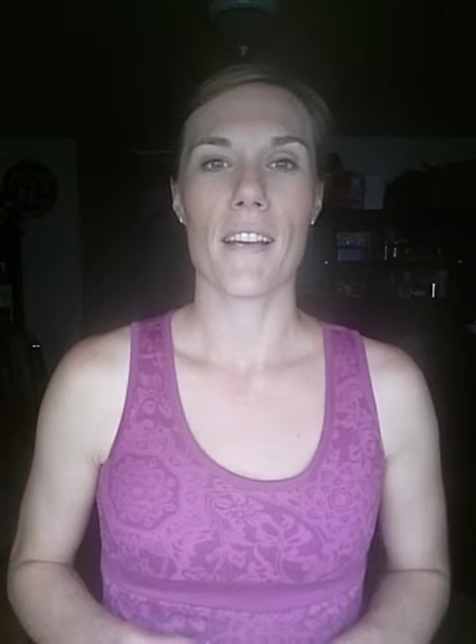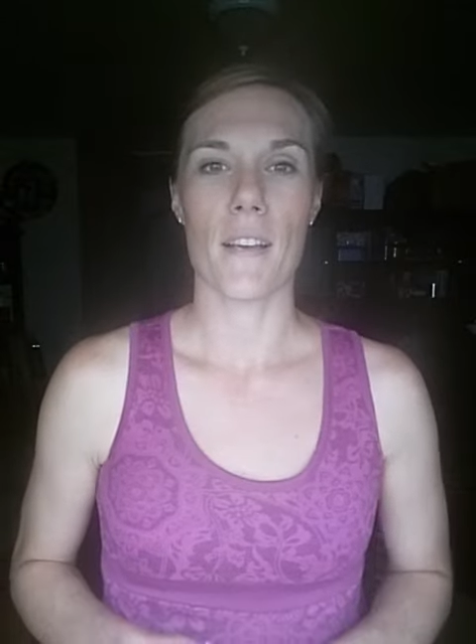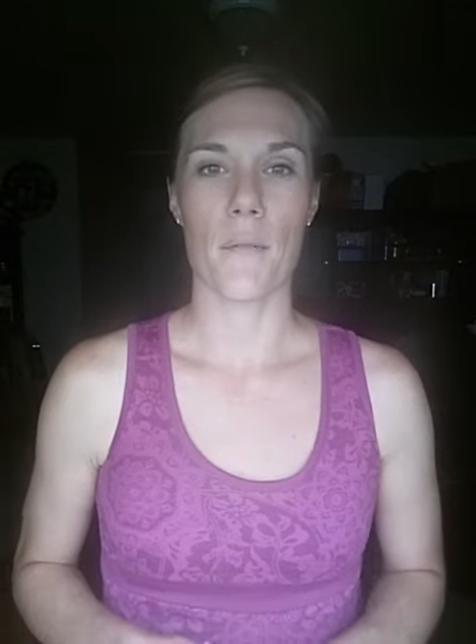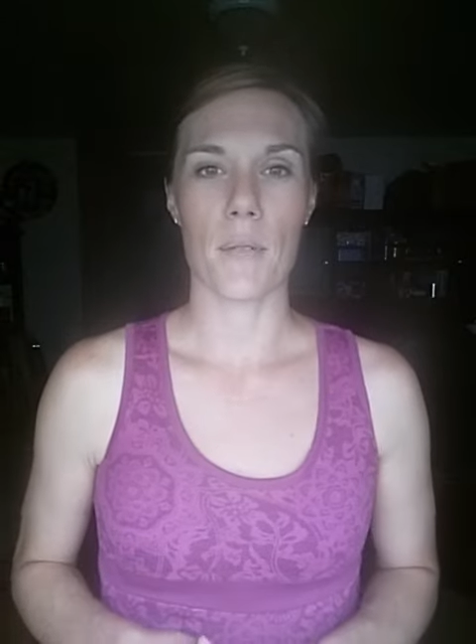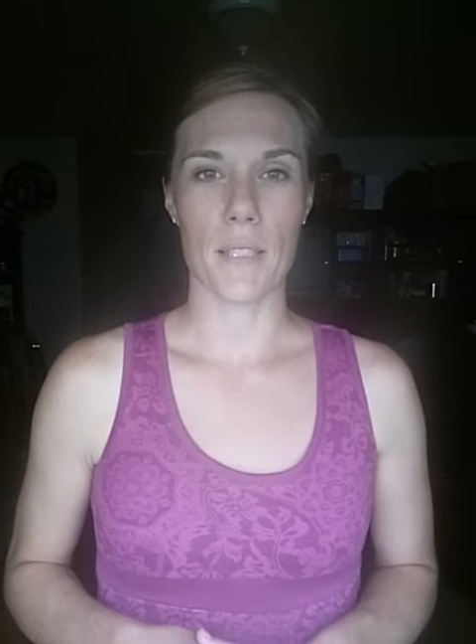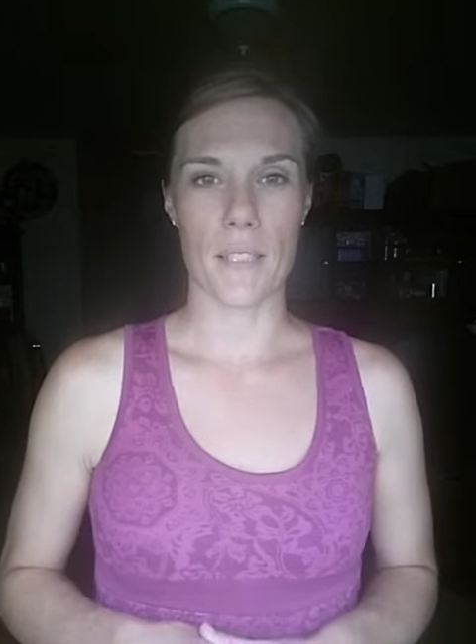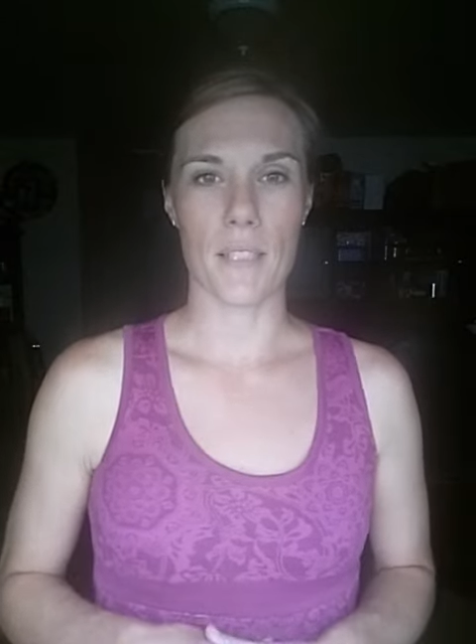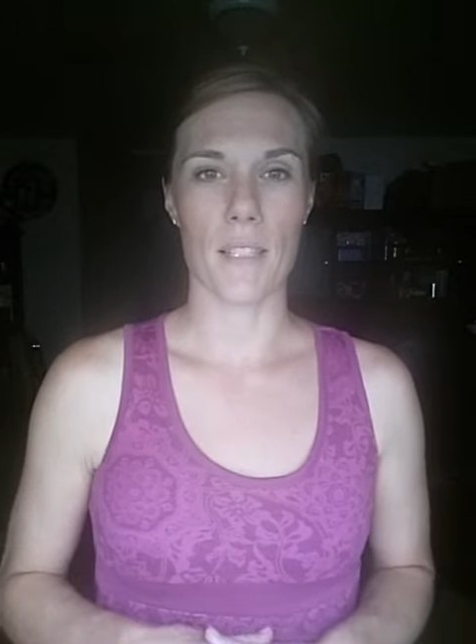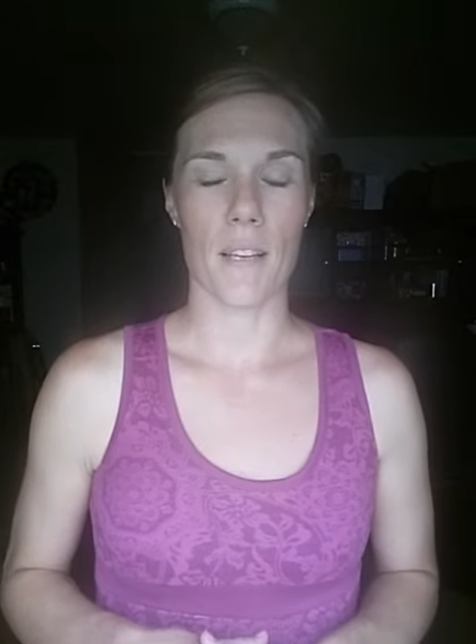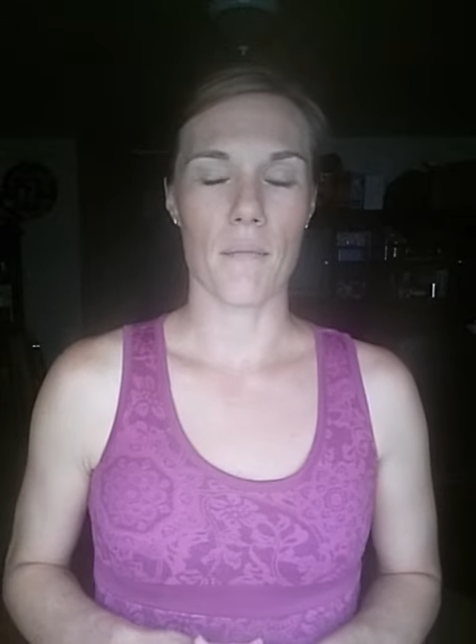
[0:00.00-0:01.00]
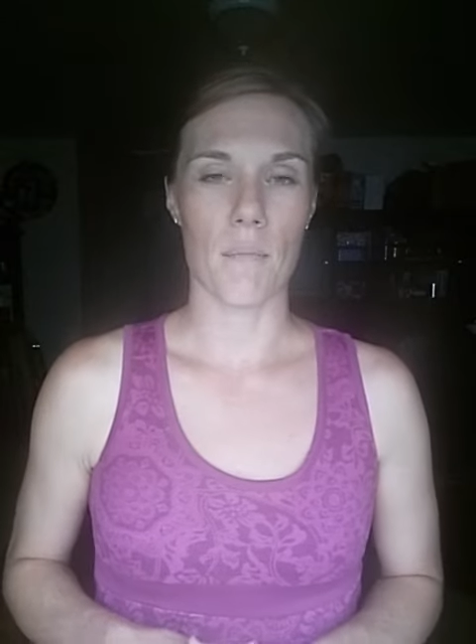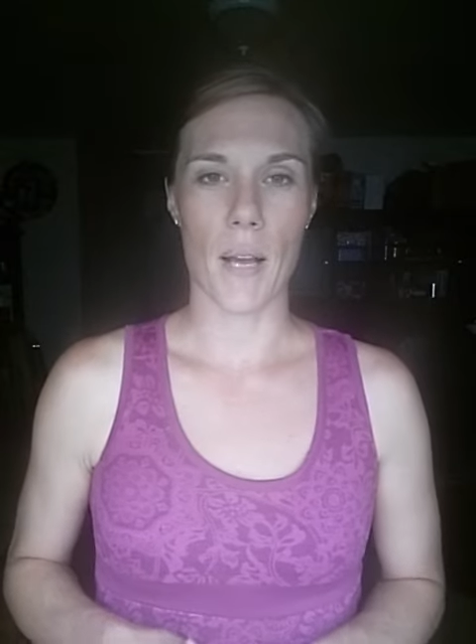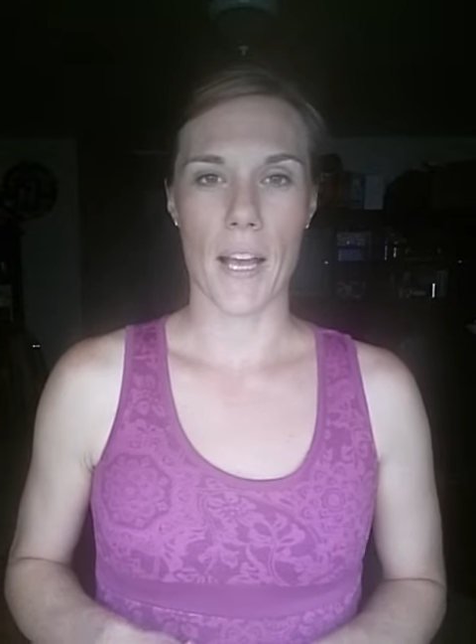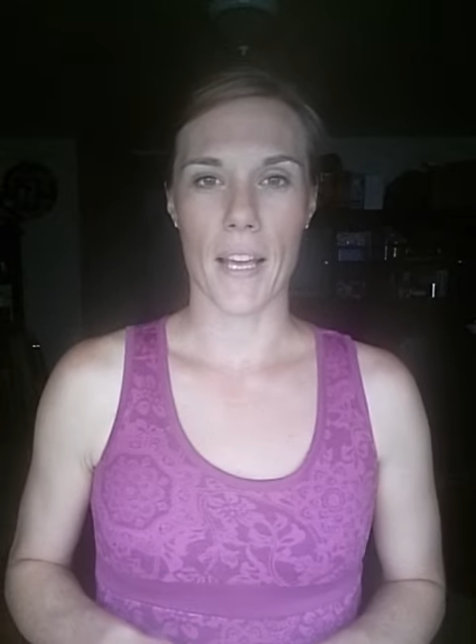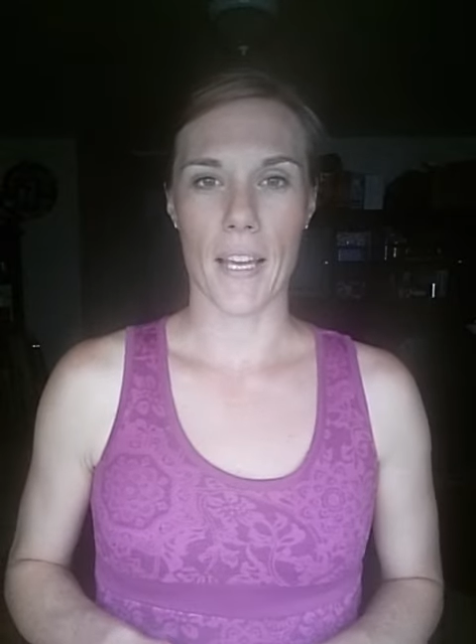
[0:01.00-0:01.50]
It was
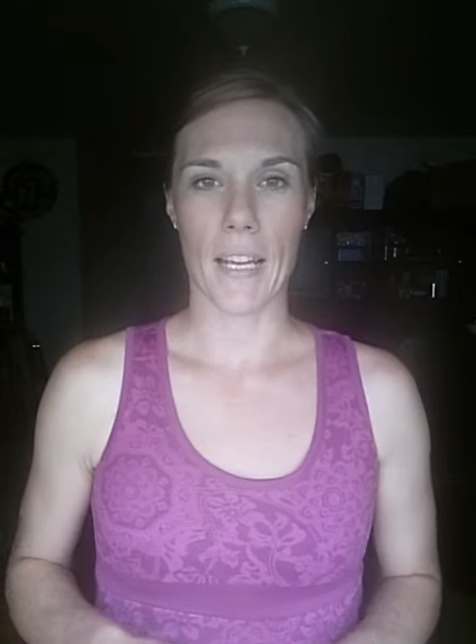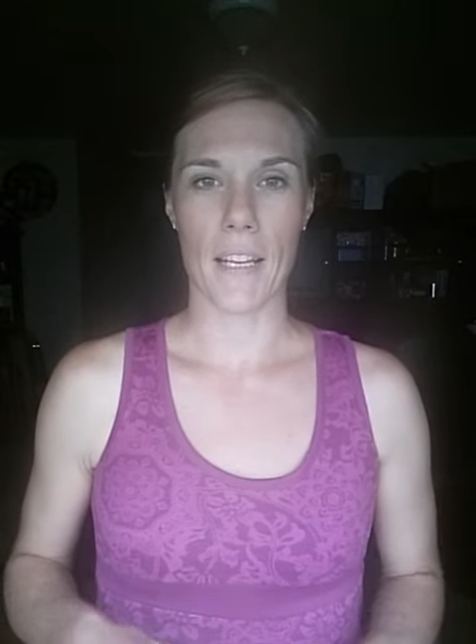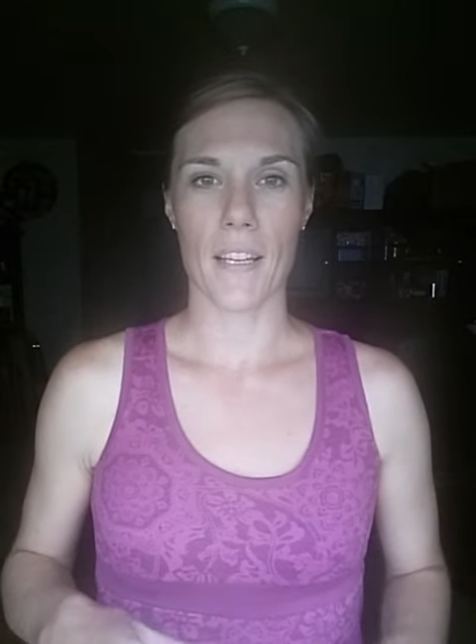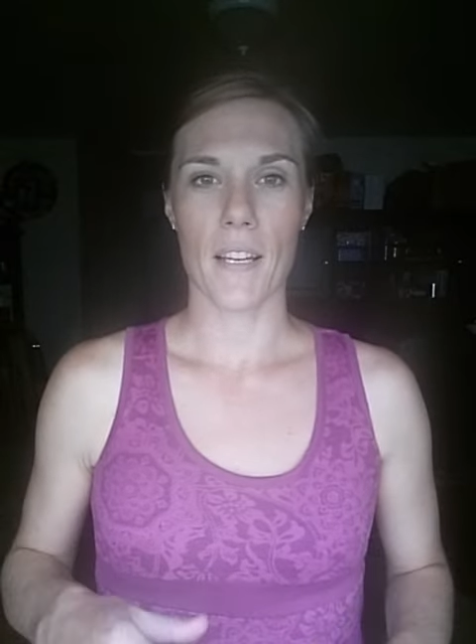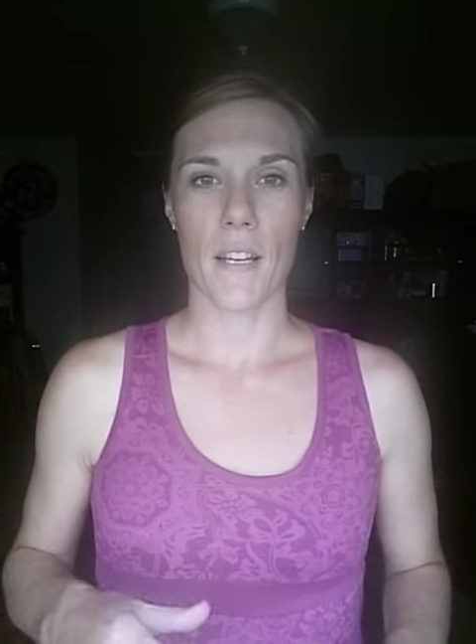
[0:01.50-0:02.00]
my